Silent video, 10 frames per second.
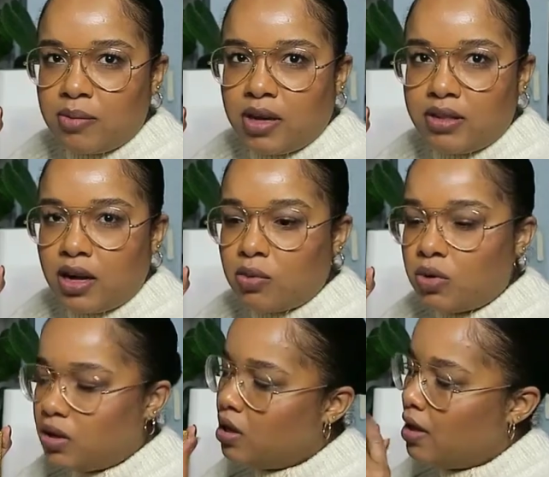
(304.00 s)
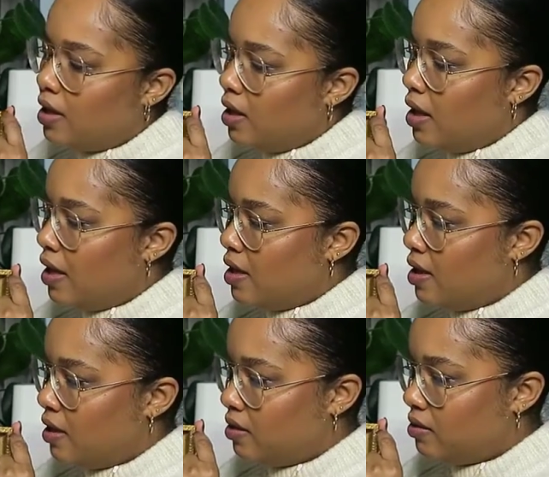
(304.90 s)
about that one.
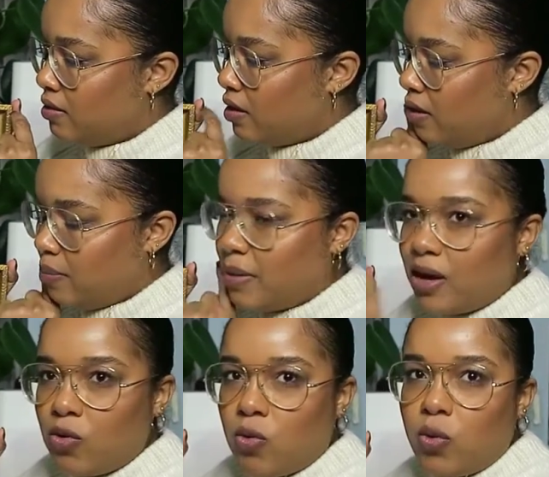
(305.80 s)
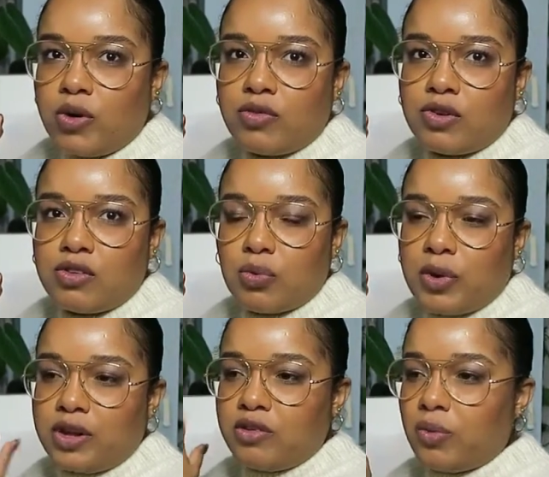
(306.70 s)
And my quote for
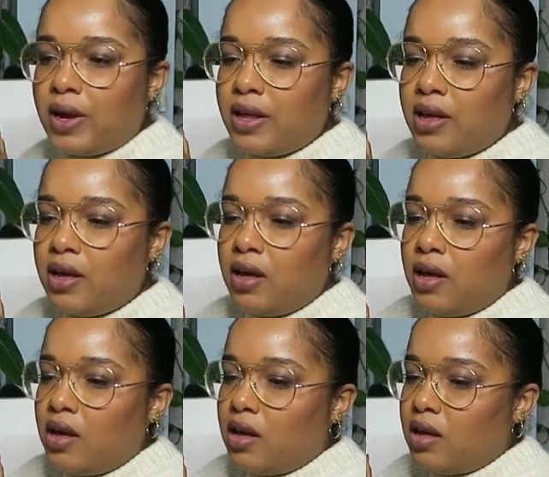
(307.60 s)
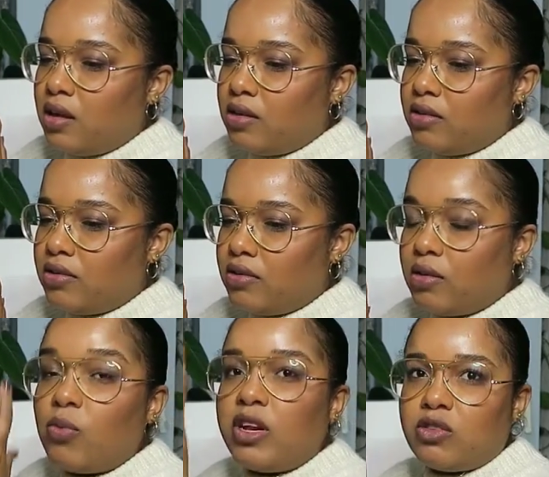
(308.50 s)
2020 is,
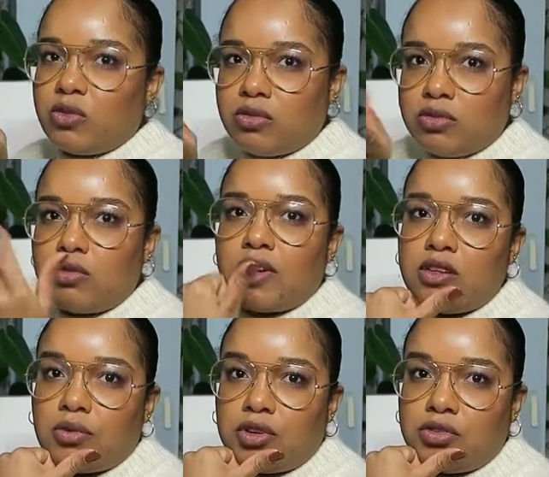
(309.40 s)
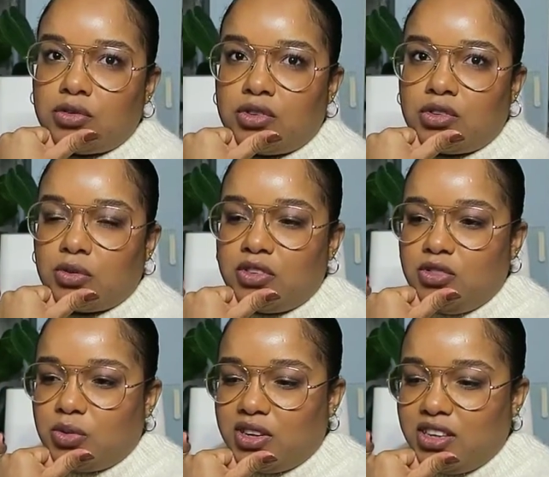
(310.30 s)
well, 2022 and
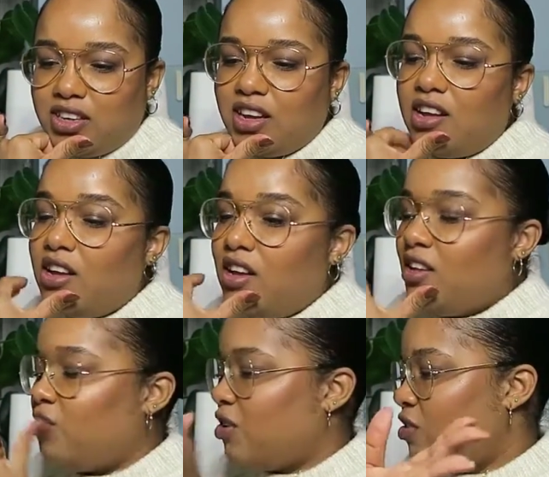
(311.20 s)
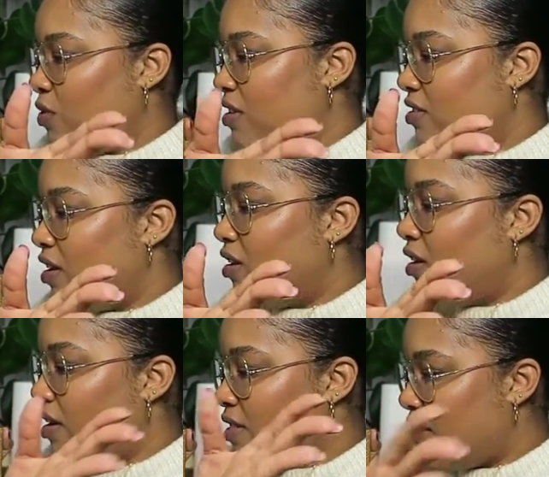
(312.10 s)
2020. 2020 is long
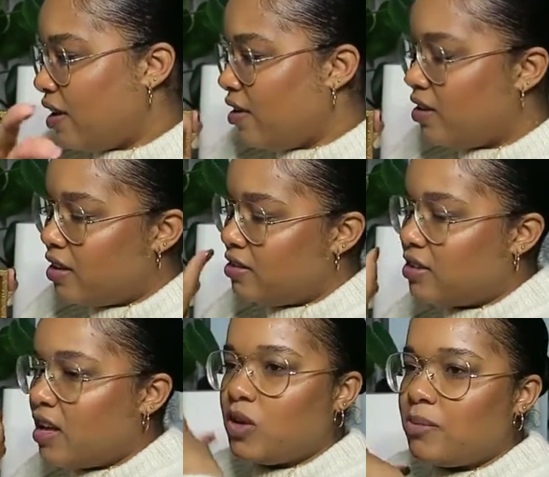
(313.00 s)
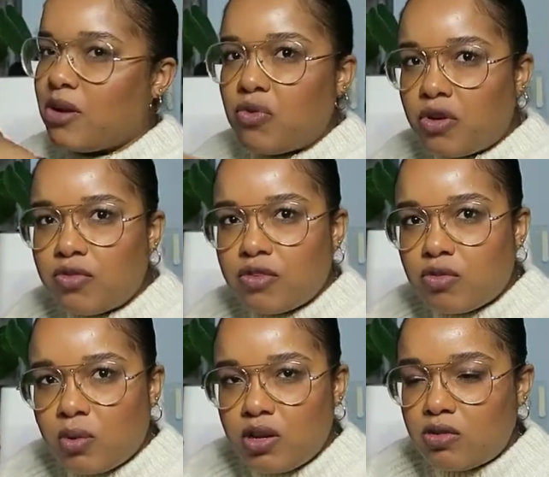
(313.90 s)
gone, and thank goodness. Well, my quote for
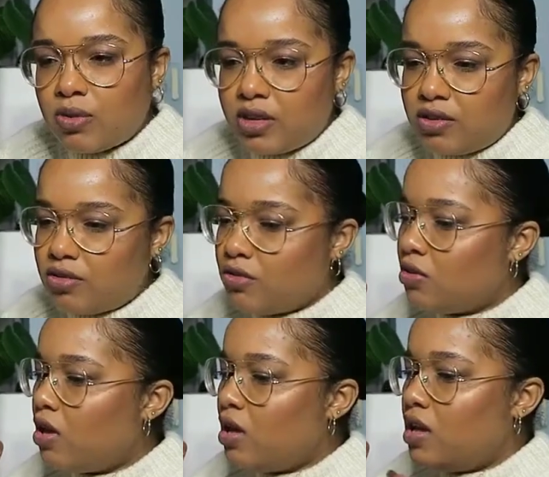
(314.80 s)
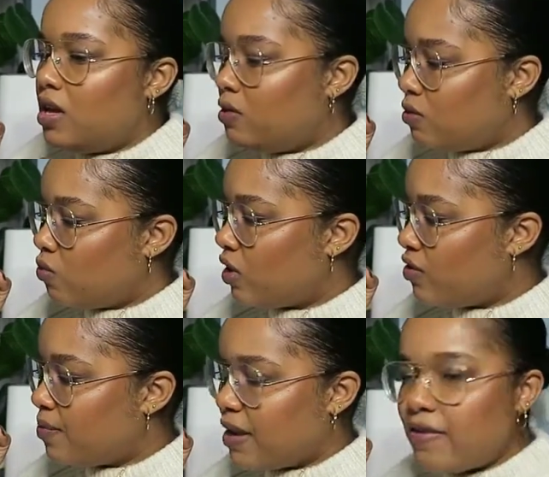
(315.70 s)
2022 is one
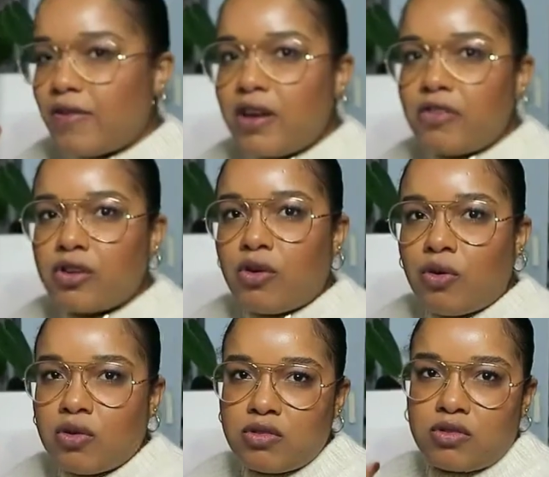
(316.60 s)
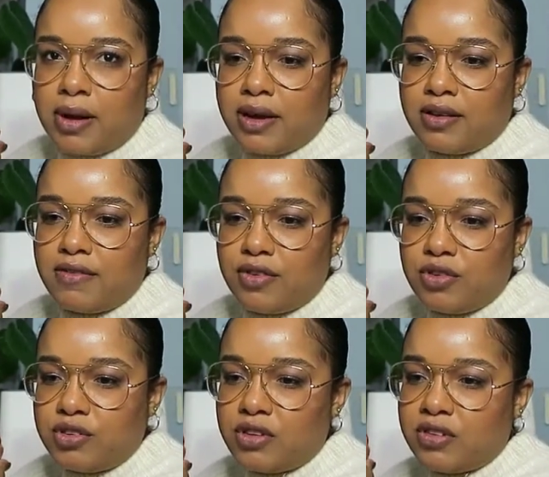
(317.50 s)
of my favorite quotes by
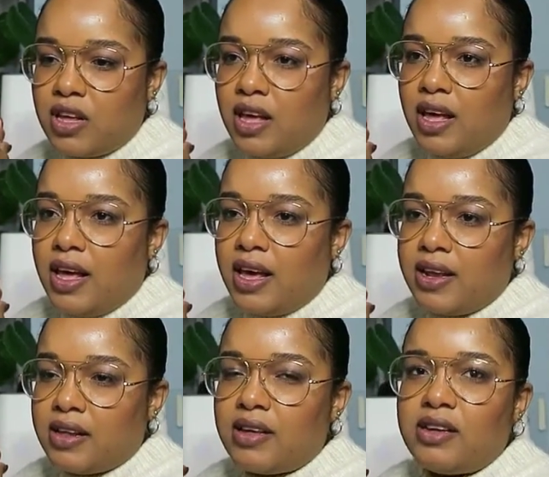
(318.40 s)
Confucius, and